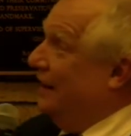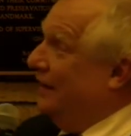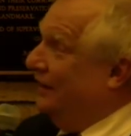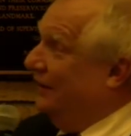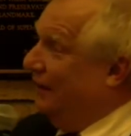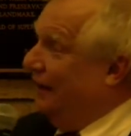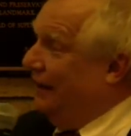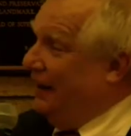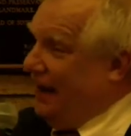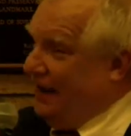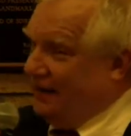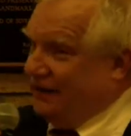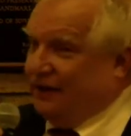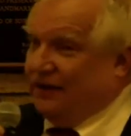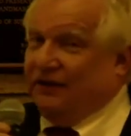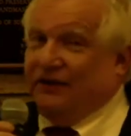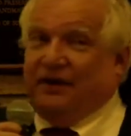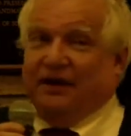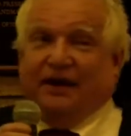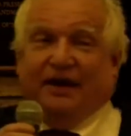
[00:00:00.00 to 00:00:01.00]

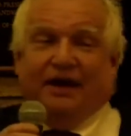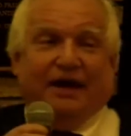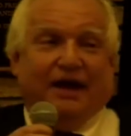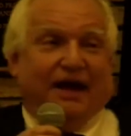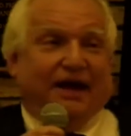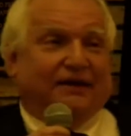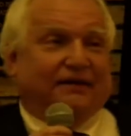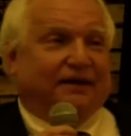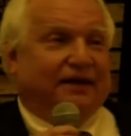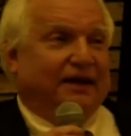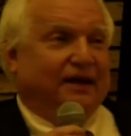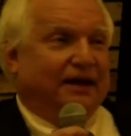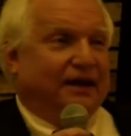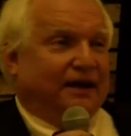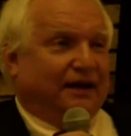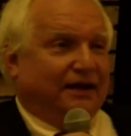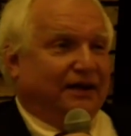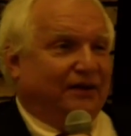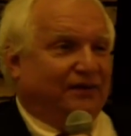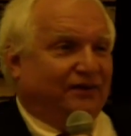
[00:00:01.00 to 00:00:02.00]
Together at the
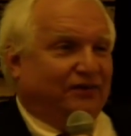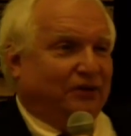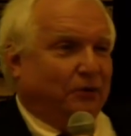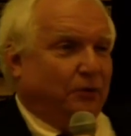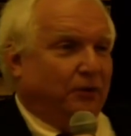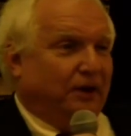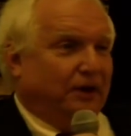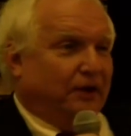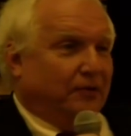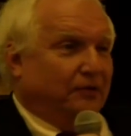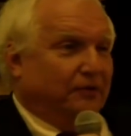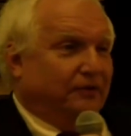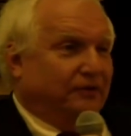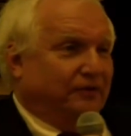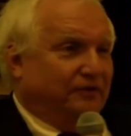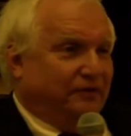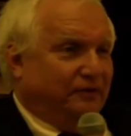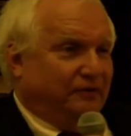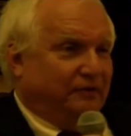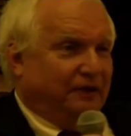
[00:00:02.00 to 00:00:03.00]
Yanelli
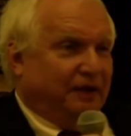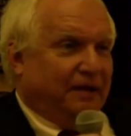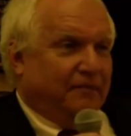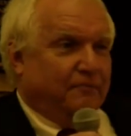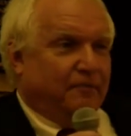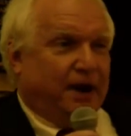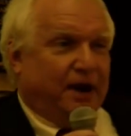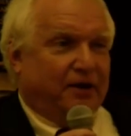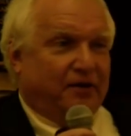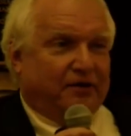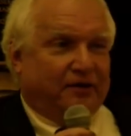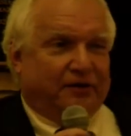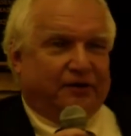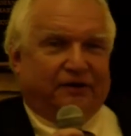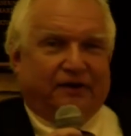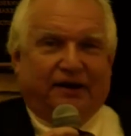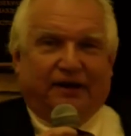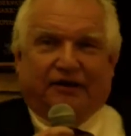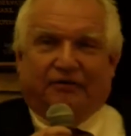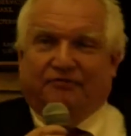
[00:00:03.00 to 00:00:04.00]
Studios, Margaret
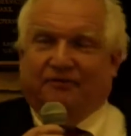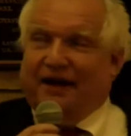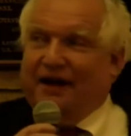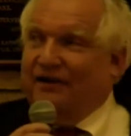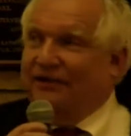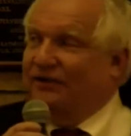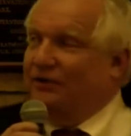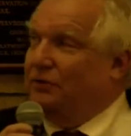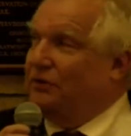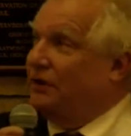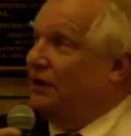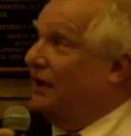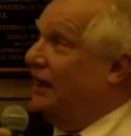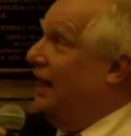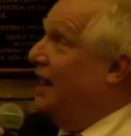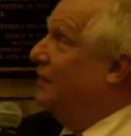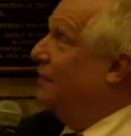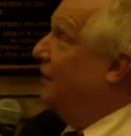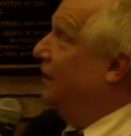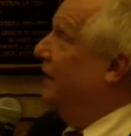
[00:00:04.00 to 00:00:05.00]
and Alfonso
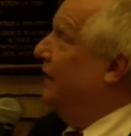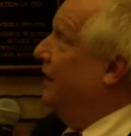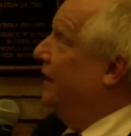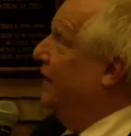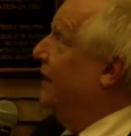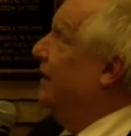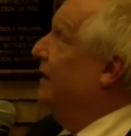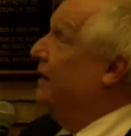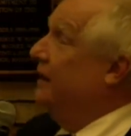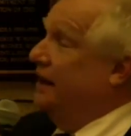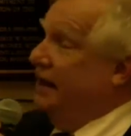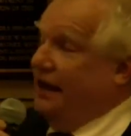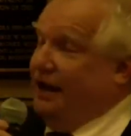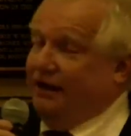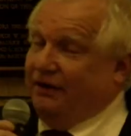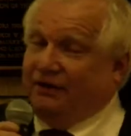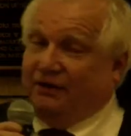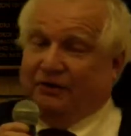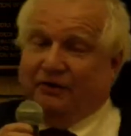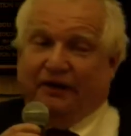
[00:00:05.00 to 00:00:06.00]
collaborated
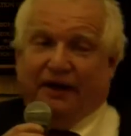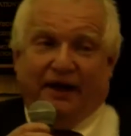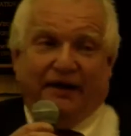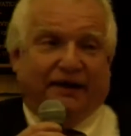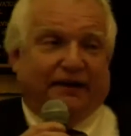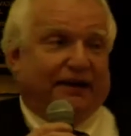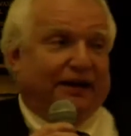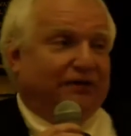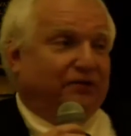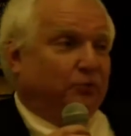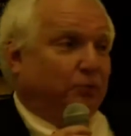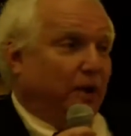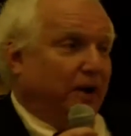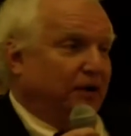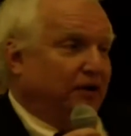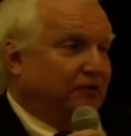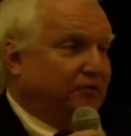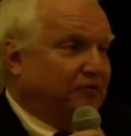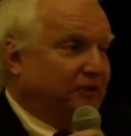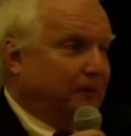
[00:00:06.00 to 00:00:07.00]
and created these
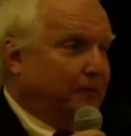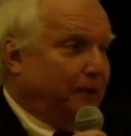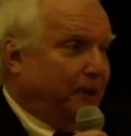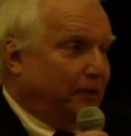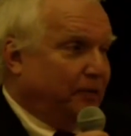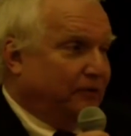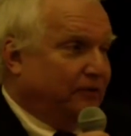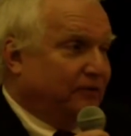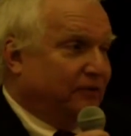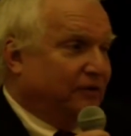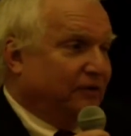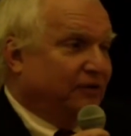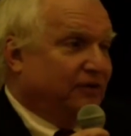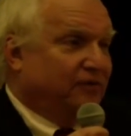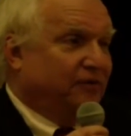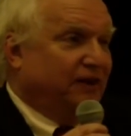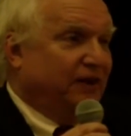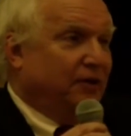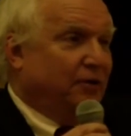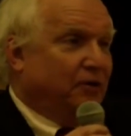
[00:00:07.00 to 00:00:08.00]
wonderful posters
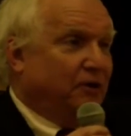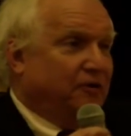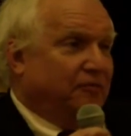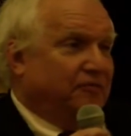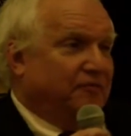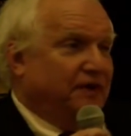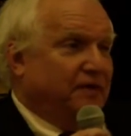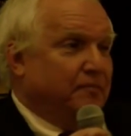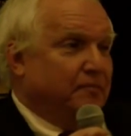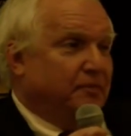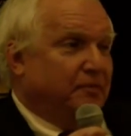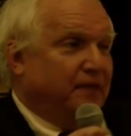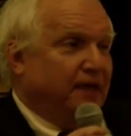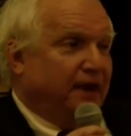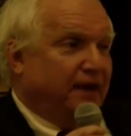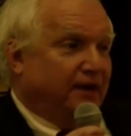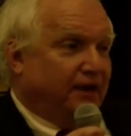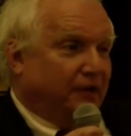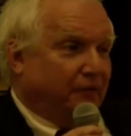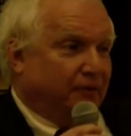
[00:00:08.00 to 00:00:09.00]
for the Orpheum
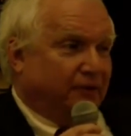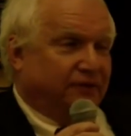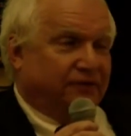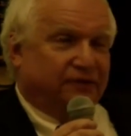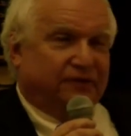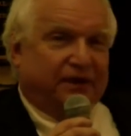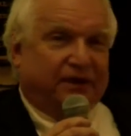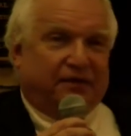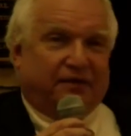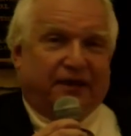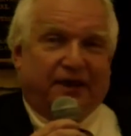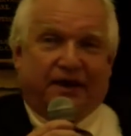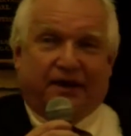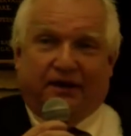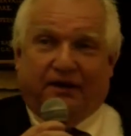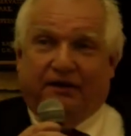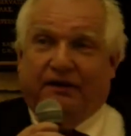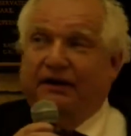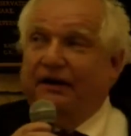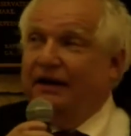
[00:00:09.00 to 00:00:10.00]
Theater, which was a
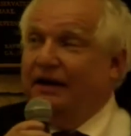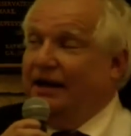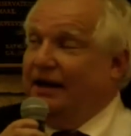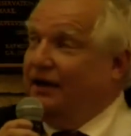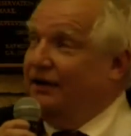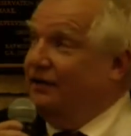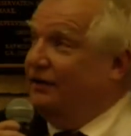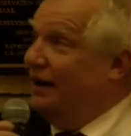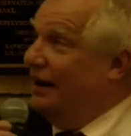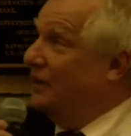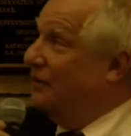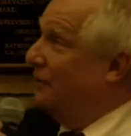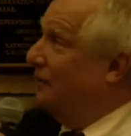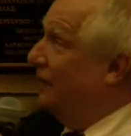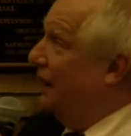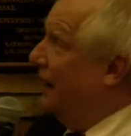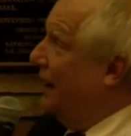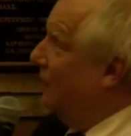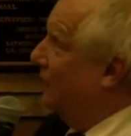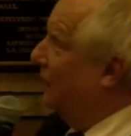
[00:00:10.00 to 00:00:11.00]
theater in
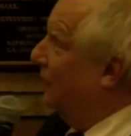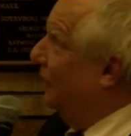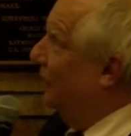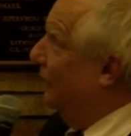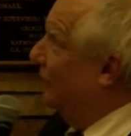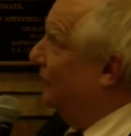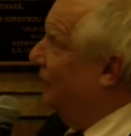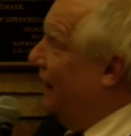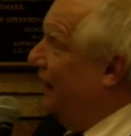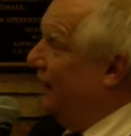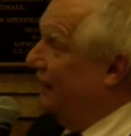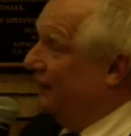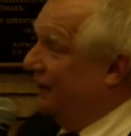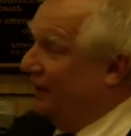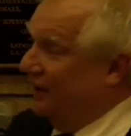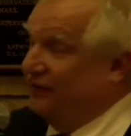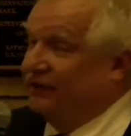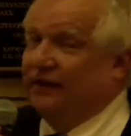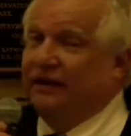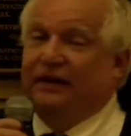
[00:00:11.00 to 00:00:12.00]
downtown Los
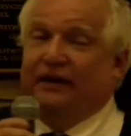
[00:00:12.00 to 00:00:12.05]
Angeles.